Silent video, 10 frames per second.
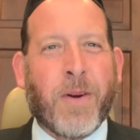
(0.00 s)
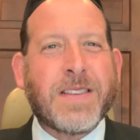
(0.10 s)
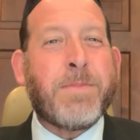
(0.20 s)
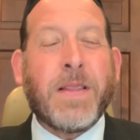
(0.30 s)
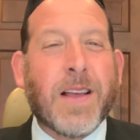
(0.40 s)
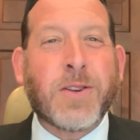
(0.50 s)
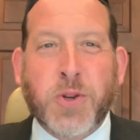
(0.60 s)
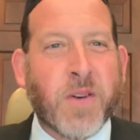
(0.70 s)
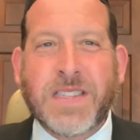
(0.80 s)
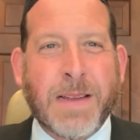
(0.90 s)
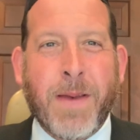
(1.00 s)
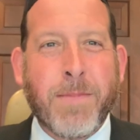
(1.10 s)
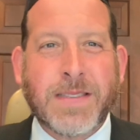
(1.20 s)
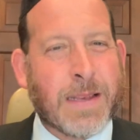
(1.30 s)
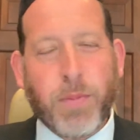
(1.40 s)
What does it mean to a choice to be
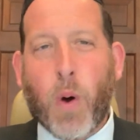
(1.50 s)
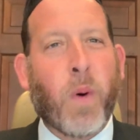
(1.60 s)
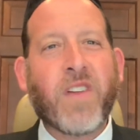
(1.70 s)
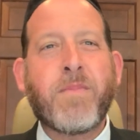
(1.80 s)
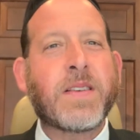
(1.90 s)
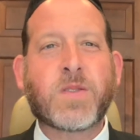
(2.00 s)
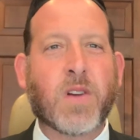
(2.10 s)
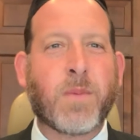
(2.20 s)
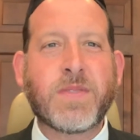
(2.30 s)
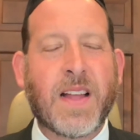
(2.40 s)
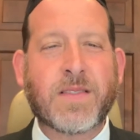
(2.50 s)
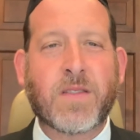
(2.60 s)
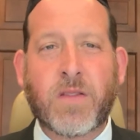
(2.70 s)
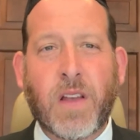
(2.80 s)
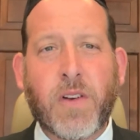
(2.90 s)
besimcha? What if my
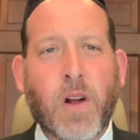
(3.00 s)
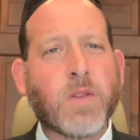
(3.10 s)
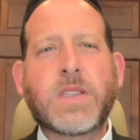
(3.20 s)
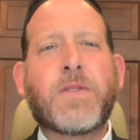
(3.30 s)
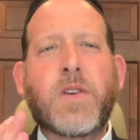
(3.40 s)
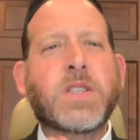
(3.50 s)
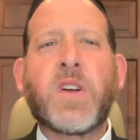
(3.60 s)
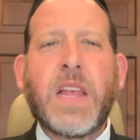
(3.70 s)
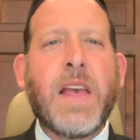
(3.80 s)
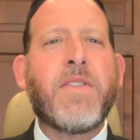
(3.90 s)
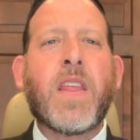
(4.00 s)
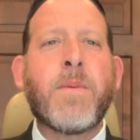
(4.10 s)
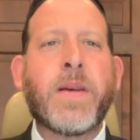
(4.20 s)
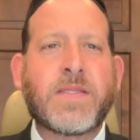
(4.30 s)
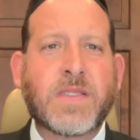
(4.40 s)
circumstances are difficult? So first of all, even in
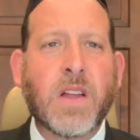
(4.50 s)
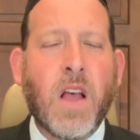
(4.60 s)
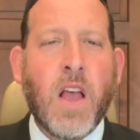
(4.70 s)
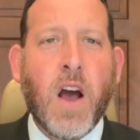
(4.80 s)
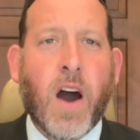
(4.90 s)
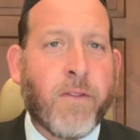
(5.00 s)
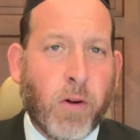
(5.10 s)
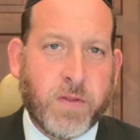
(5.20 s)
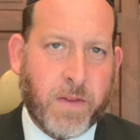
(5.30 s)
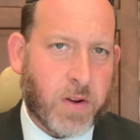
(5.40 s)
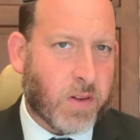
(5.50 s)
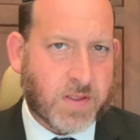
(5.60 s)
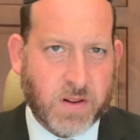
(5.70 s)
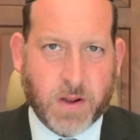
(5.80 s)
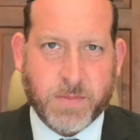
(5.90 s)
the midst of all
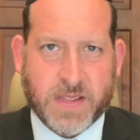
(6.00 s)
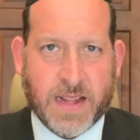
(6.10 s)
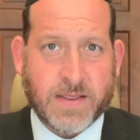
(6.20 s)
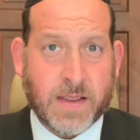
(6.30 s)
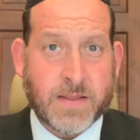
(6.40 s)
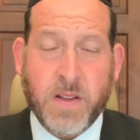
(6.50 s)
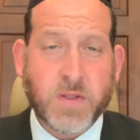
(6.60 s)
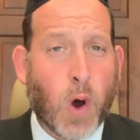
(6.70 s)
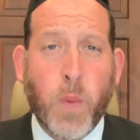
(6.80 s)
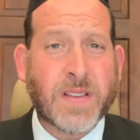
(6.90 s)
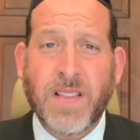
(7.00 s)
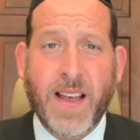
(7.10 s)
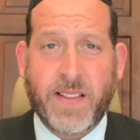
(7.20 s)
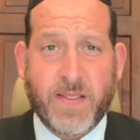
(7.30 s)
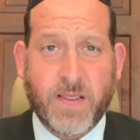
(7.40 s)
difficult circumstances, there's always
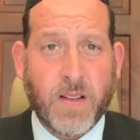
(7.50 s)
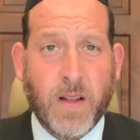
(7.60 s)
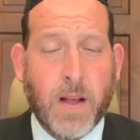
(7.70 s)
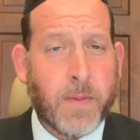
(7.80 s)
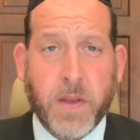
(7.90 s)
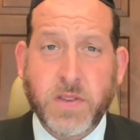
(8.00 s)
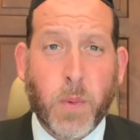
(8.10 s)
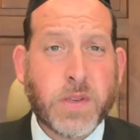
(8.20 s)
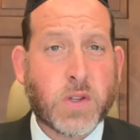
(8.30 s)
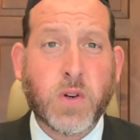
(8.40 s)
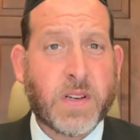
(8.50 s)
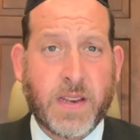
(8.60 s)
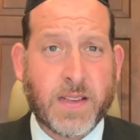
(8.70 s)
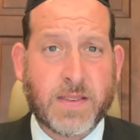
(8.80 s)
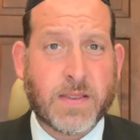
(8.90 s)
light. There's always
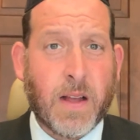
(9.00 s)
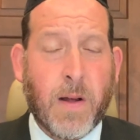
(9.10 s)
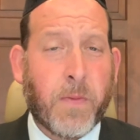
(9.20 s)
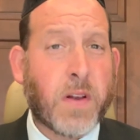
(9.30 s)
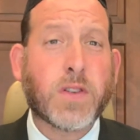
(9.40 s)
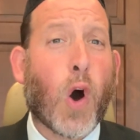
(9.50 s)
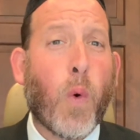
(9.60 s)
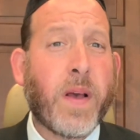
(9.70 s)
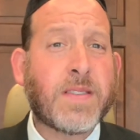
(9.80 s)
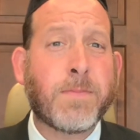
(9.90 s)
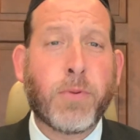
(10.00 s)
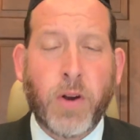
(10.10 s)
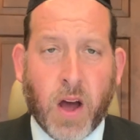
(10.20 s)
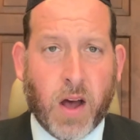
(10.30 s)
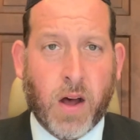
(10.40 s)
goodness. There's always
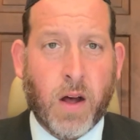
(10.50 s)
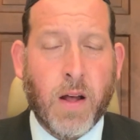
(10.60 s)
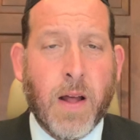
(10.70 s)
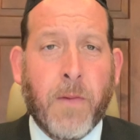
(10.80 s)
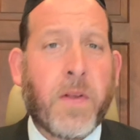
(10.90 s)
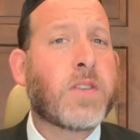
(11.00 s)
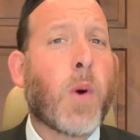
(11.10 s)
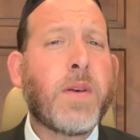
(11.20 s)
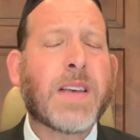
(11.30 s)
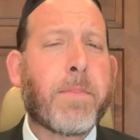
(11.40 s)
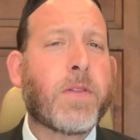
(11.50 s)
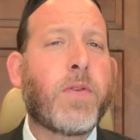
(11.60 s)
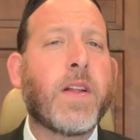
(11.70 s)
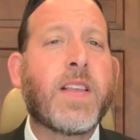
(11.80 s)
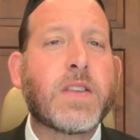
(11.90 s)
bracha. There's always
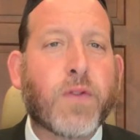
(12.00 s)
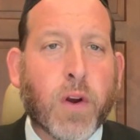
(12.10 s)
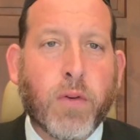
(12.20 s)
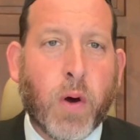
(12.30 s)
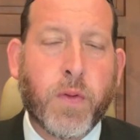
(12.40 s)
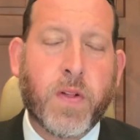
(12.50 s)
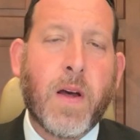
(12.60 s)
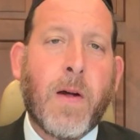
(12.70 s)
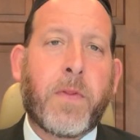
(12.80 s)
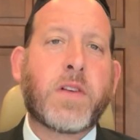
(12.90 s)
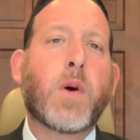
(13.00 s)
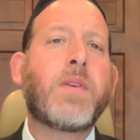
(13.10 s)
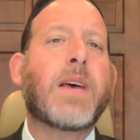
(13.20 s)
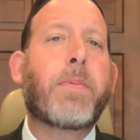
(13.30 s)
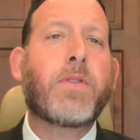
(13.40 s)
opportunities for growth. There's
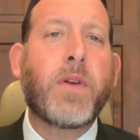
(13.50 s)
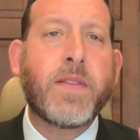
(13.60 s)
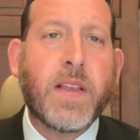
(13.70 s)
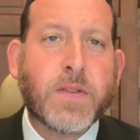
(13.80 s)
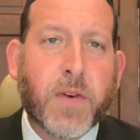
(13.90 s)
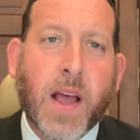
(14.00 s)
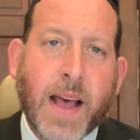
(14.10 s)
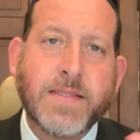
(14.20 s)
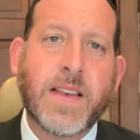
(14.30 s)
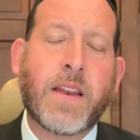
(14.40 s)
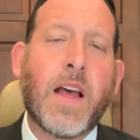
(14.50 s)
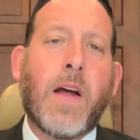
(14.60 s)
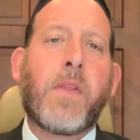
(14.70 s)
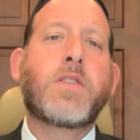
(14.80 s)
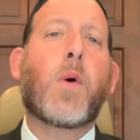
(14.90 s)
always opportunities for chesed.
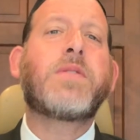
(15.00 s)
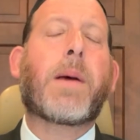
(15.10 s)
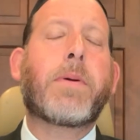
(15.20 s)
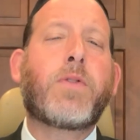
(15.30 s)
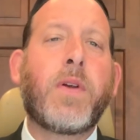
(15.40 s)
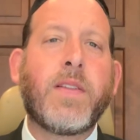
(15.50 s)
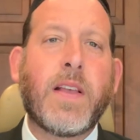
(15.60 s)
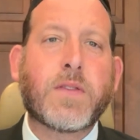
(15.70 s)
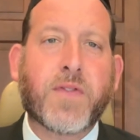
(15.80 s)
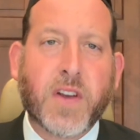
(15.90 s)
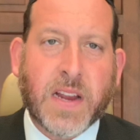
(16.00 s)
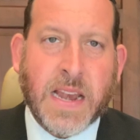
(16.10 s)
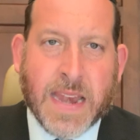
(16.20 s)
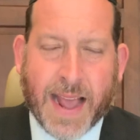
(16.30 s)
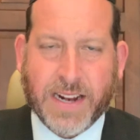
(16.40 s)
There's always opportunities for
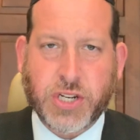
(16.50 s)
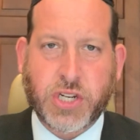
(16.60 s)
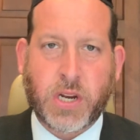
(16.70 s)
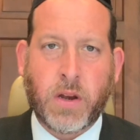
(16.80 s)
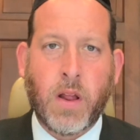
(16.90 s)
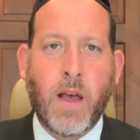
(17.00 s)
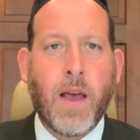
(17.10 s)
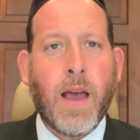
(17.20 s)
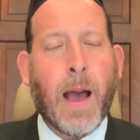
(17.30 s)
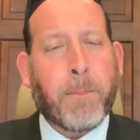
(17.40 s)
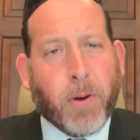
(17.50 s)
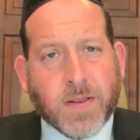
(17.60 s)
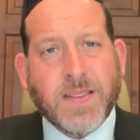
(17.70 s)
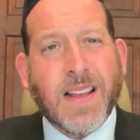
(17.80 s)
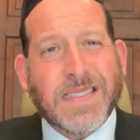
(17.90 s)
connection. A
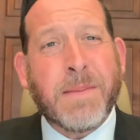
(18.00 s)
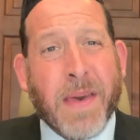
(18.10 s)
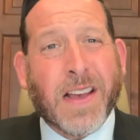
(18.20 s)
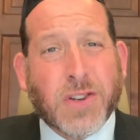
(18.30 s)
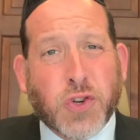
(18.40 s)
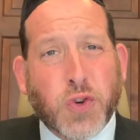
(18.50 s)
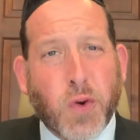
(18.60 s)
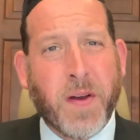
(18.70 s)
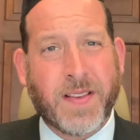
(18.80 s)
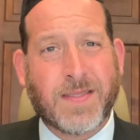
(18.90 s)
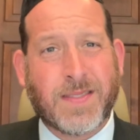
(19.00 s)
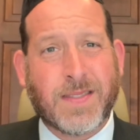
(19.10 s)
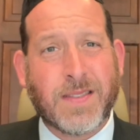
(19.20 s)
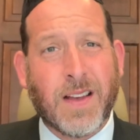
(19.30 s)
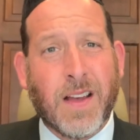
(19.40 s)
person has to make a
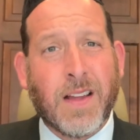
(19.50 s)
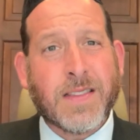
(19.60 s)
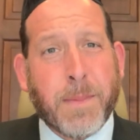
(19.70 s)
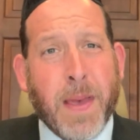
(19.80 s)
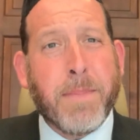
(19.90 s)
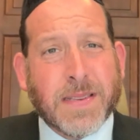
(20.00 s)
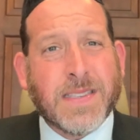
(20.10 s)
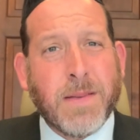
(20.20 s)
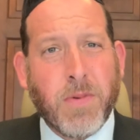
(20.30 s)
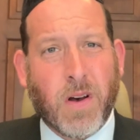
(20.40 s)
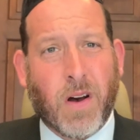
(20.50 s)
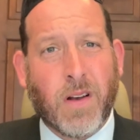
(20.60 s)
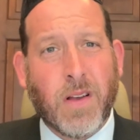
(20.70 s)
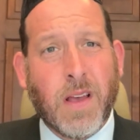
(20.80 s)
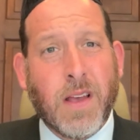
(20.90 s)
choice to be
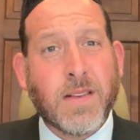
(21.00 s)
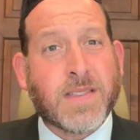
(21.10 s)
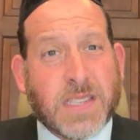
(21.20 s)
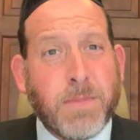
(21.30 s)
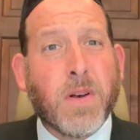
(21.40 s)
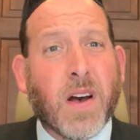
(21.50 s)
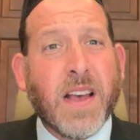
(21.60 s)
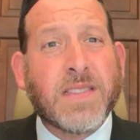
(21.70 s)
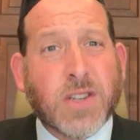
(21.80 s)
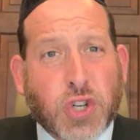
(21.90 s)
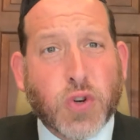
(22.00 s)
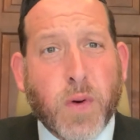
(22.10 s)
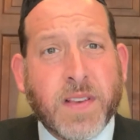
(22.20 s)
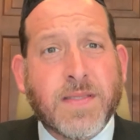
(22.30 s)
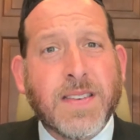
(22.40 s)
besimcha. Simcha is a
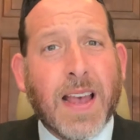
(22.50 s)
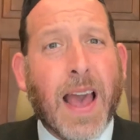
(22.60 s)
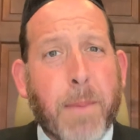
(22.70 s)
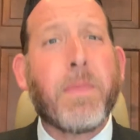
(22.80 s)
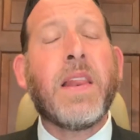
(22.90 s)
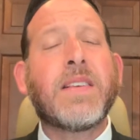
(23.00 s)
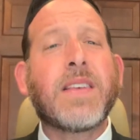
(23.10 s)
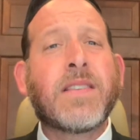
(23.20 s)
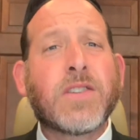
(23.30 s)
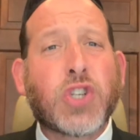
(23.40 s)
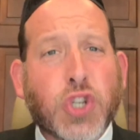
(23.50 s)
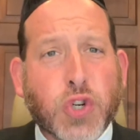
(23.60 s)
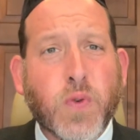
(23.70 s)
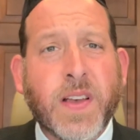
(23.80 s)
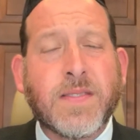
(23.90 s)
choice. Happiness is a
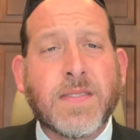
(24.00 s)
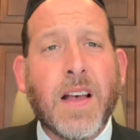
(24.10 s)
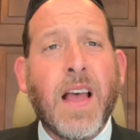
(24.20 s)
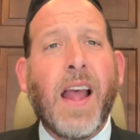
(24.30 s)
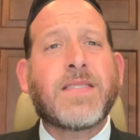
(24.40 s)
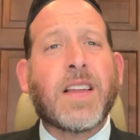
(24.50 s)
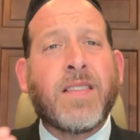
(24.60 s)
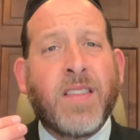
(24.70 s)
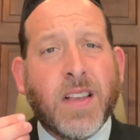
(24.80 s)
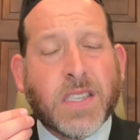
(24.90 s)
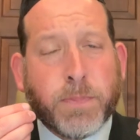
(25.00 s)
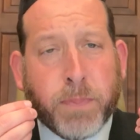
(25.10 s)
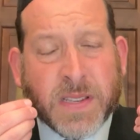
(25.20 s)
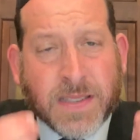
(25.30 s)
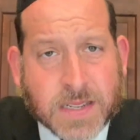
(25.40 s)
choice. It's a
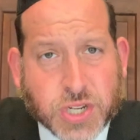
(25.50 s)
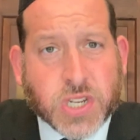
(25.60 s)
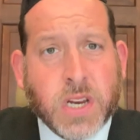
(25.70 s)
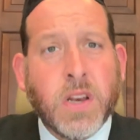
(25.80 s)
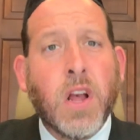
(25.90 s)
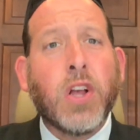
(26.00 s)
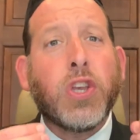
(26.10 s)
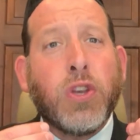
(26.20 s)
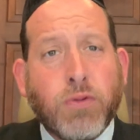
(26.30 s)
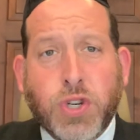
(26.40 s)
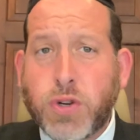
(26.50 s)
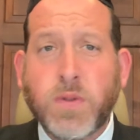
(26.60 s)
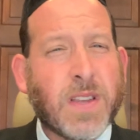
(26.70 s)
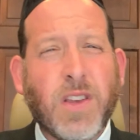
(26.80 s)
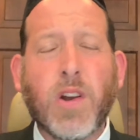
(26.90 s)
disposition you
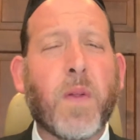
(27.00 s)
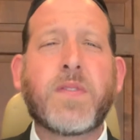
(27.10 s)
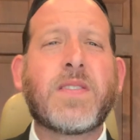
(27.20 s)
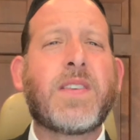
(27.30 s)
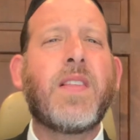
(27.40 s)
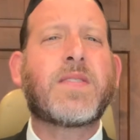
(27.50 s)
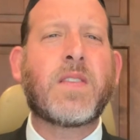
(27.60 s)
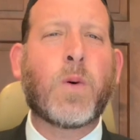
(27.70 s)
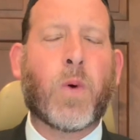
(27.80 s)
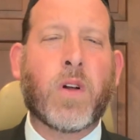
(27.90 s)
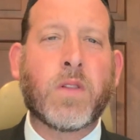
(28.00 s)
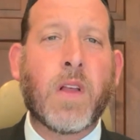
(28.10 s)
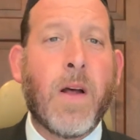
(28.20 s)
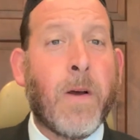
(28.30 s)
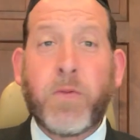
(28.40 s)
choose. And you know this, you see this in the world.
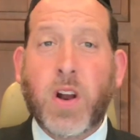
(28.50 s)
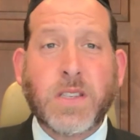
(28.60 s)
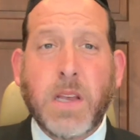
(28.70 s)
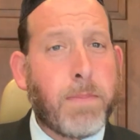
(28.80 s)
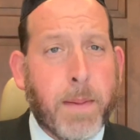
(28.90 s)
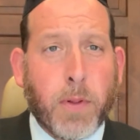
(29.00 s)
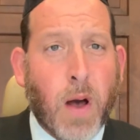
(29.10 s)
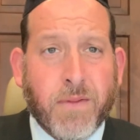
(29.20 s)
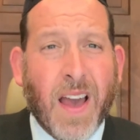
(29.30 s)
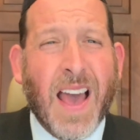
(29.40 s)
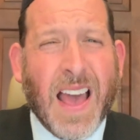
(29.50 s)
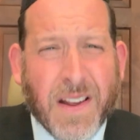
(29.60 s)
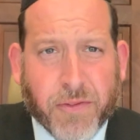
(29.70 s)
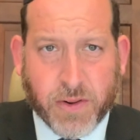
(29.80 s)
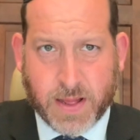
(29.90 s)
There are some people who have
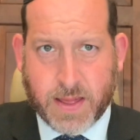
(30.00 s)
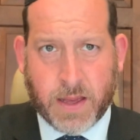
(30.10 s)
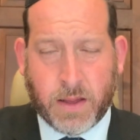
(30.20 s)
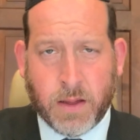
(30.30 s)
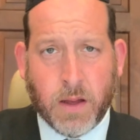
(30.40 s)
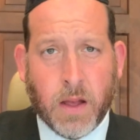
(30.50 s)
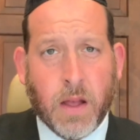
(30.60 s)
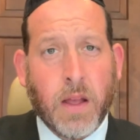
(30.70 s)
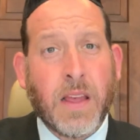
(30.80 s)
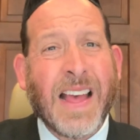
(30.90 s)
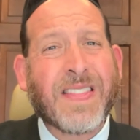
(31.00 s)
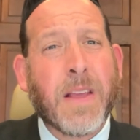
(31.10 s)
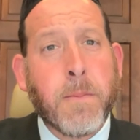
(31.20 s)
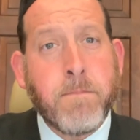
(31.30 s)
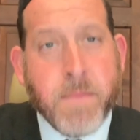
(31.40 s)
everything, yet
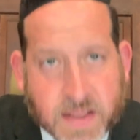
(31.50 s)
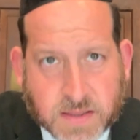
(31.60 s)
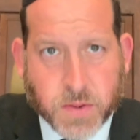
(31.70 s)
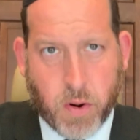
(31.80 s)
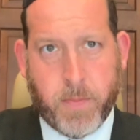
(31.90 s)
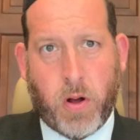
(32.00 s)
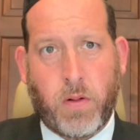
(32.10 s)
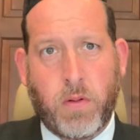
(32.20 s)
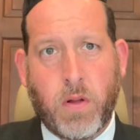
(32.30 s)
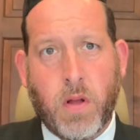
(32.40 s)
they're miserable.